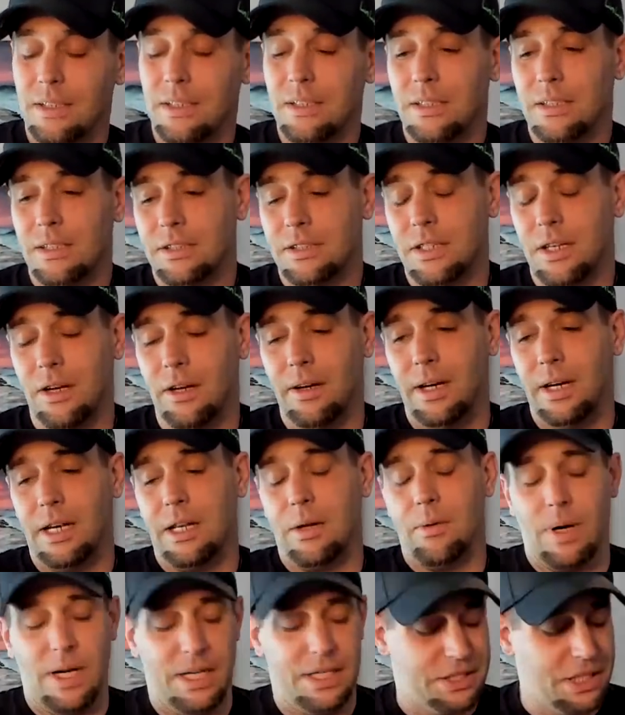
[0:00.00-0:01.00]
So
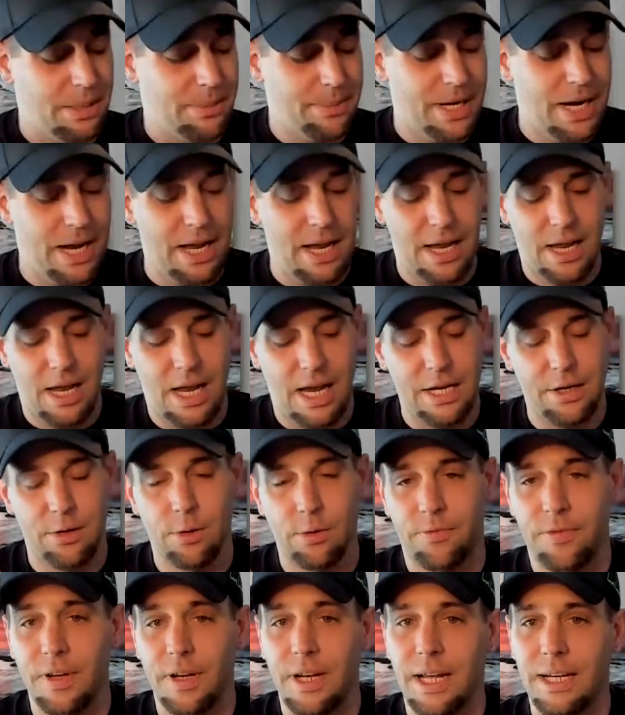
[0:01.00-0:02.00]
anyway, Gemini, I
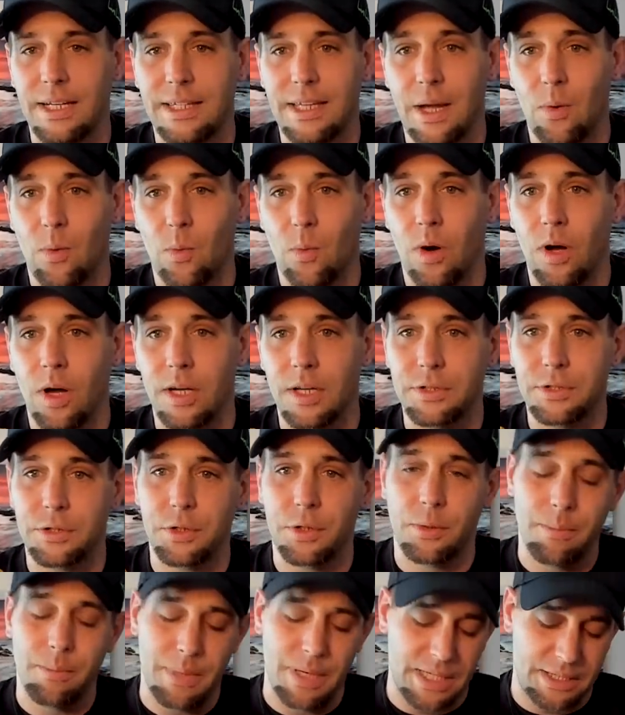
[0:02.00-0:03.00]
do feel like that was
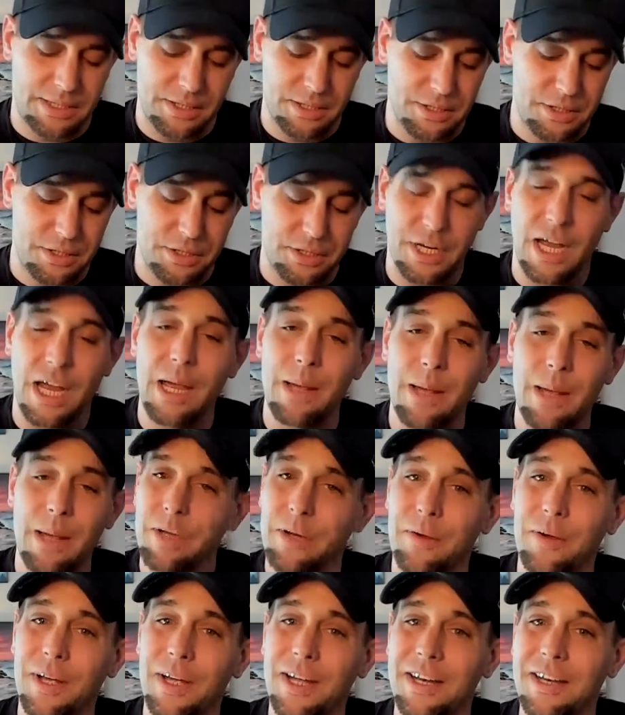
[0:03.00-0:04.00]
your message. I'm going to
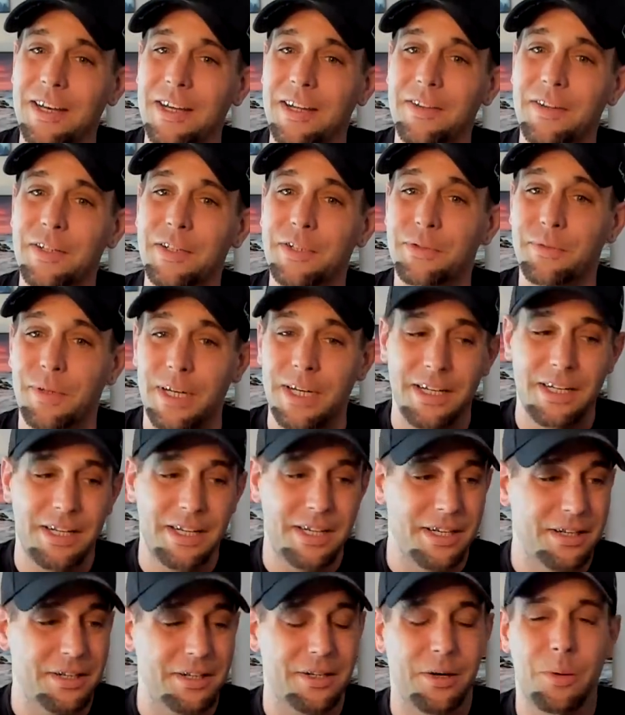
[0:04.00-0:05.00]
go ahead and end this reading
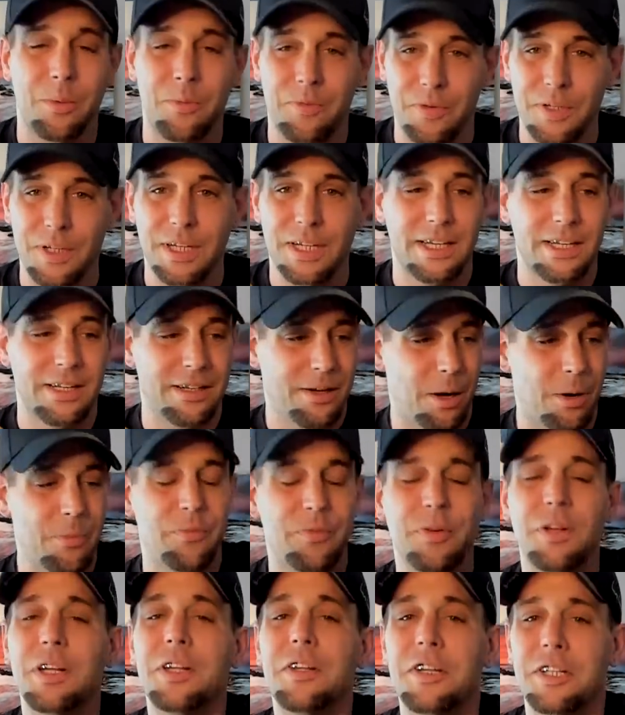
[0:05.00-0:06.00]
here.
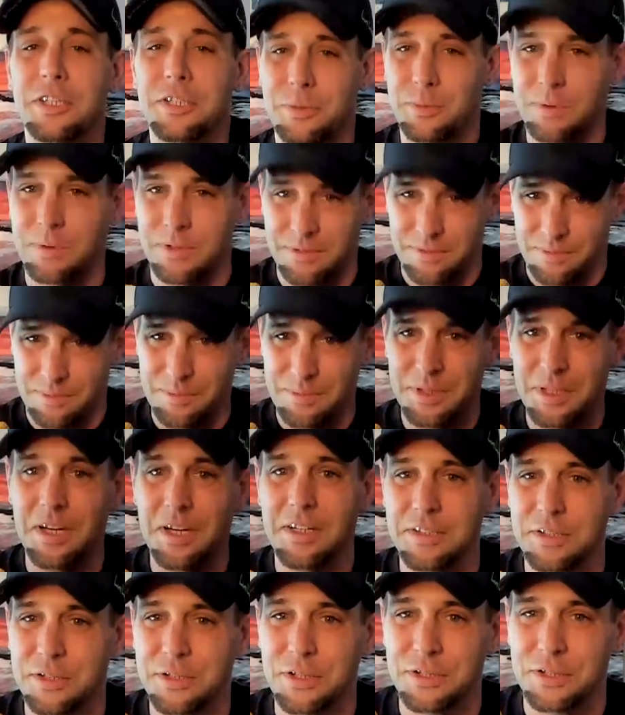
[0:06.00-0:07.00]
Hopefully this one
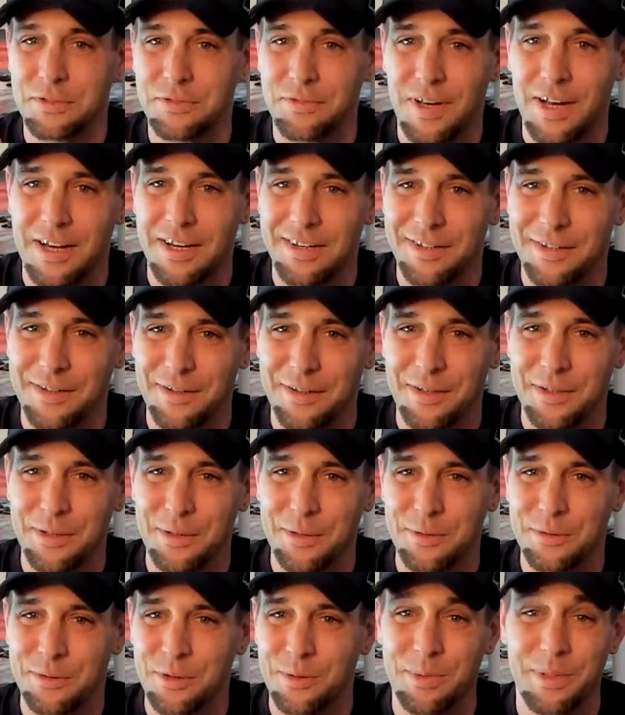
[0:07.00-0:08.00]
does just fine here on
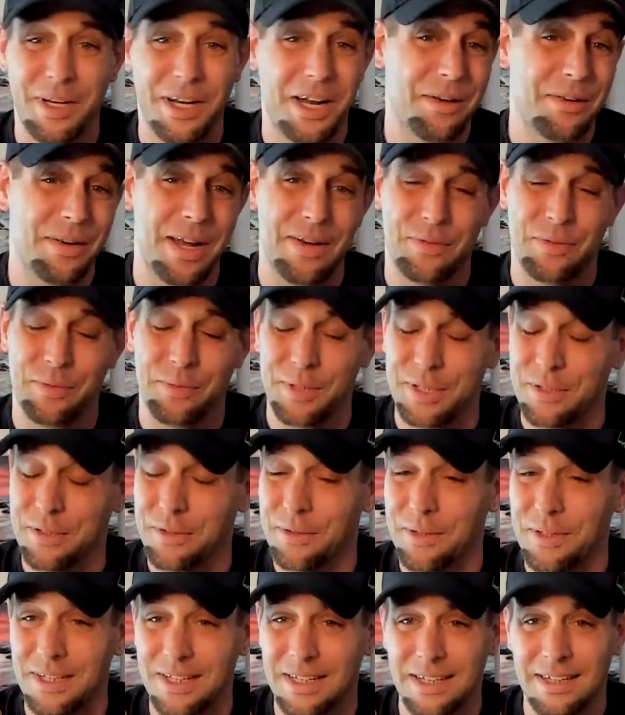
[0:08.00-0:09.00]
YouTube and I don't have to
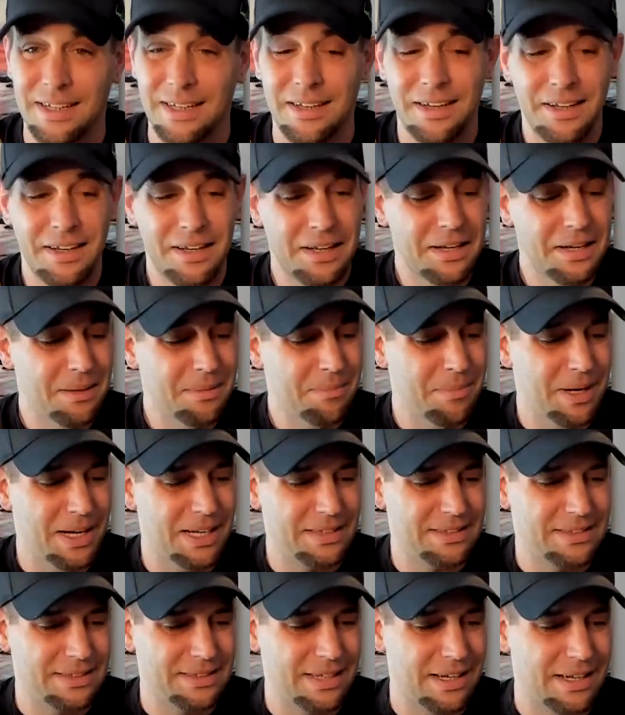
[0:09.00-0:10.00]
redo it again.
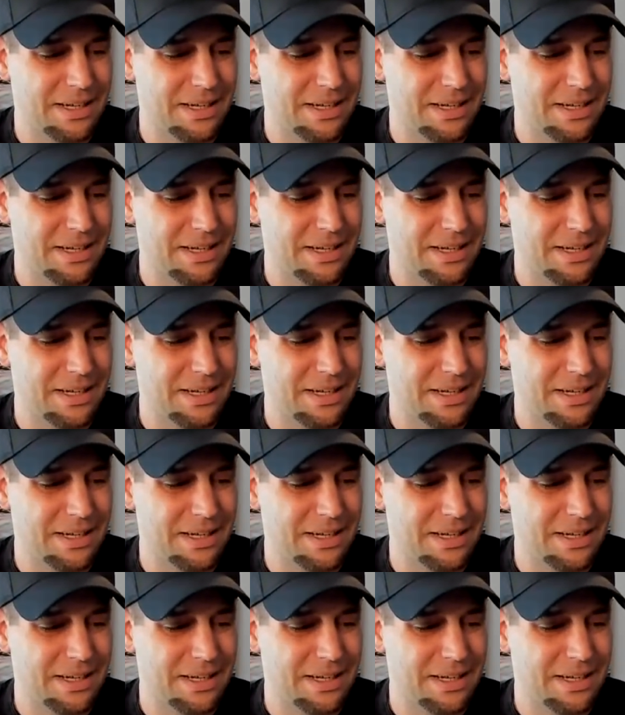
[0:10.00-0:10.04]
But